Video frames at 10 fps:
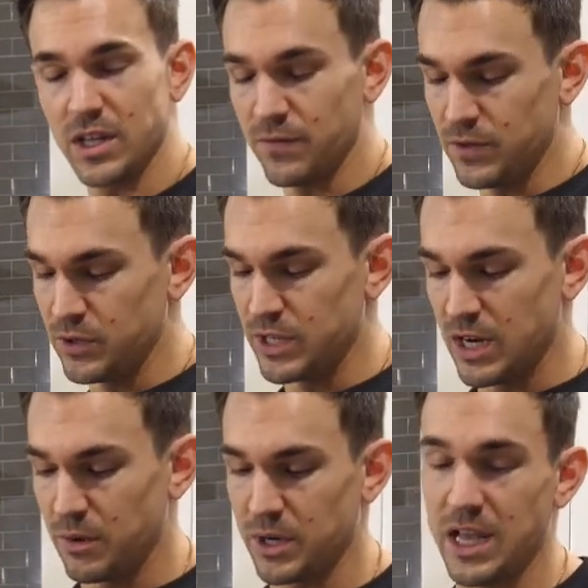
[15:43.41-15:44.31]
If you did
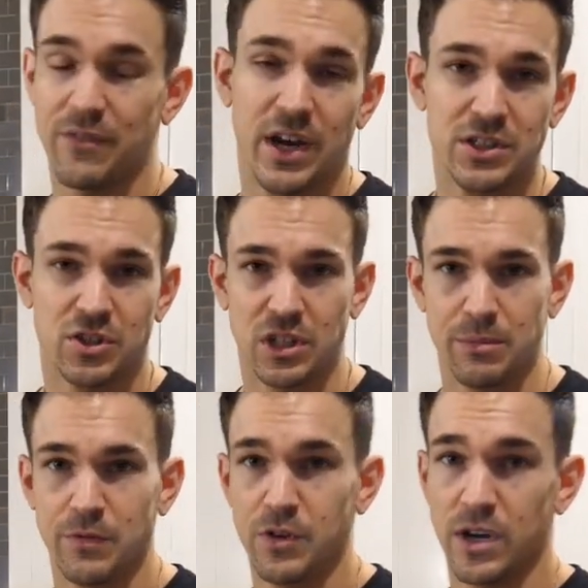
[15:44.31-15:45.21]
not wanna have ice
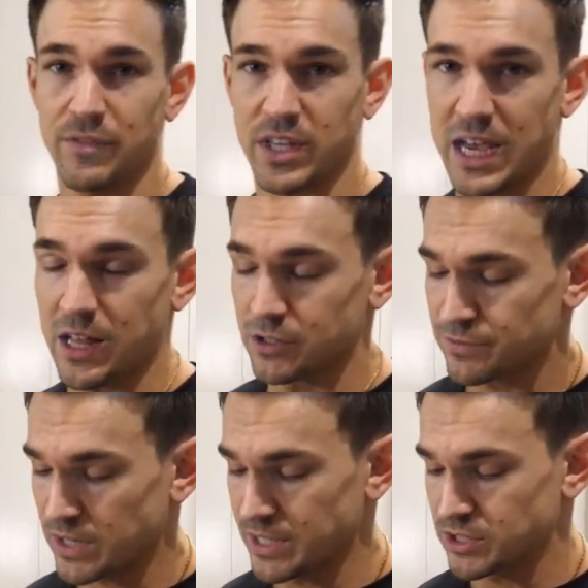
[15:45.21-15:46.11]
cream, if you don't have the calories
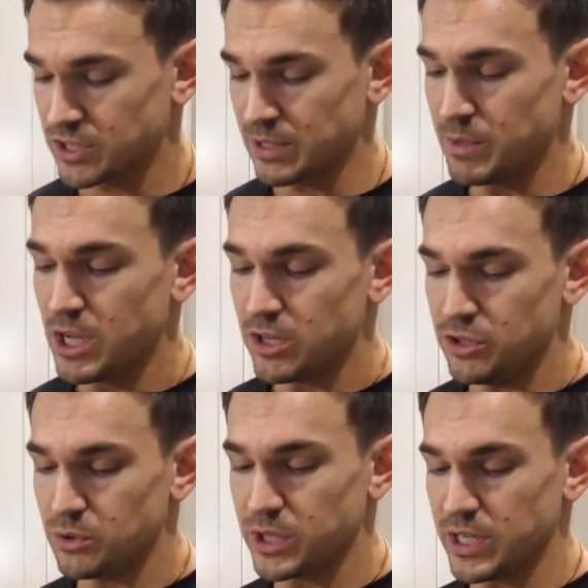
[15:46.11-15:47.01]
for ice cream,
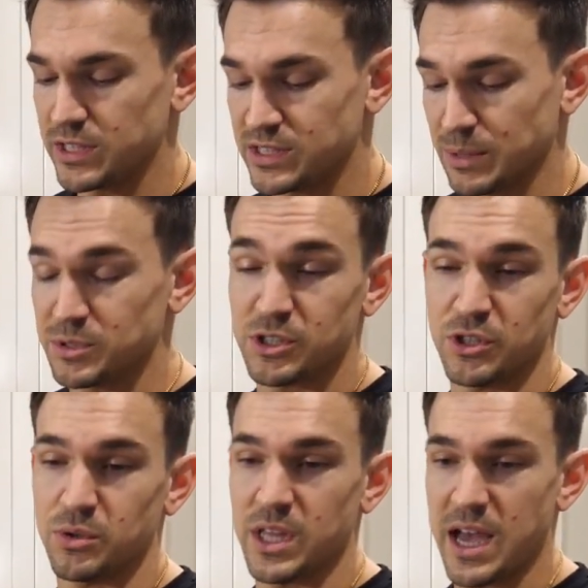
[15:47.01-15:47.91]
you could
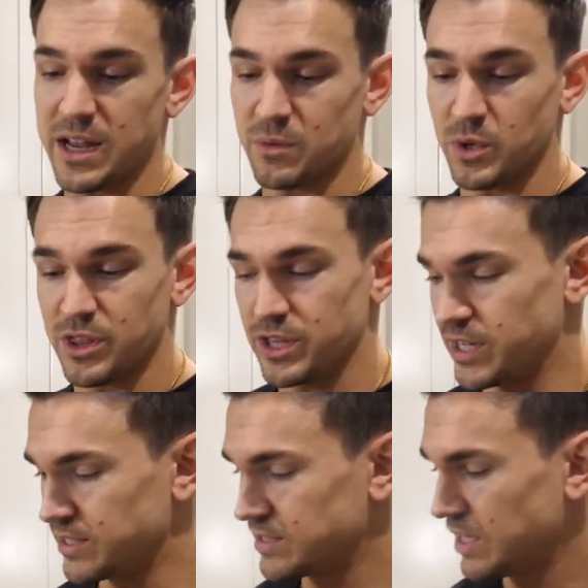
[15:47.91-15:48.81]
substitute that with
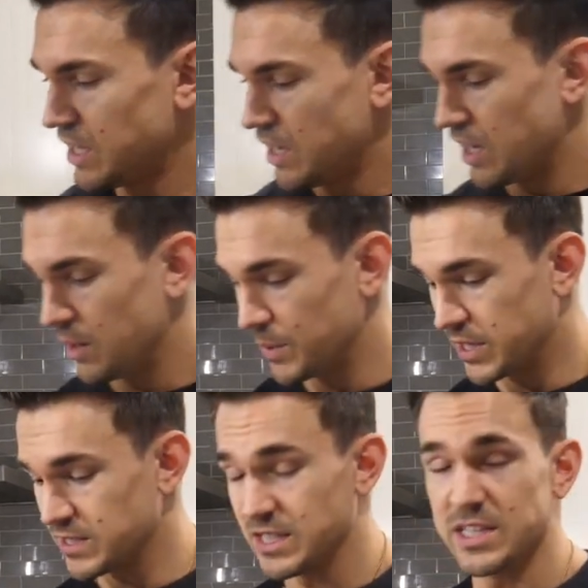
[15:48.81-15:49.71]
this uh,
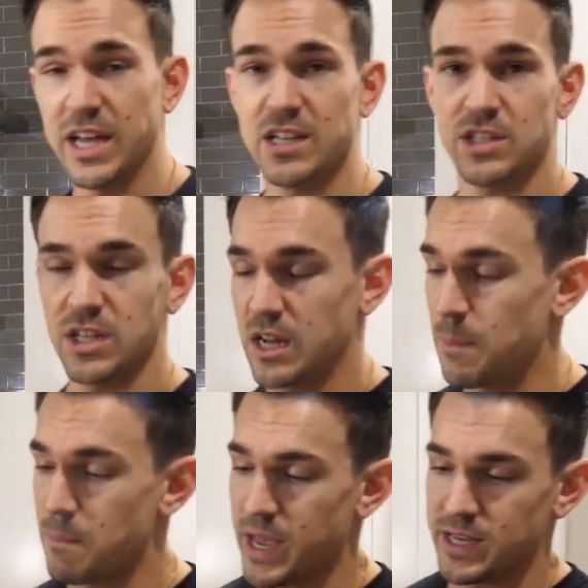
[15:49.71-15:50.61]
because it tastes
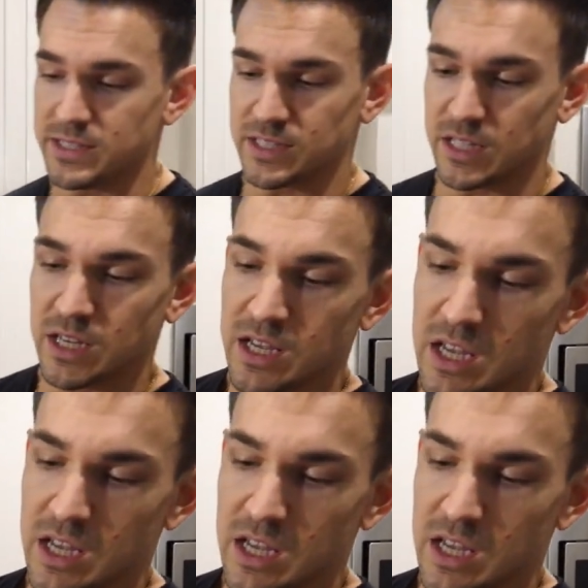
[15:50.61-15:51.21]
amazing.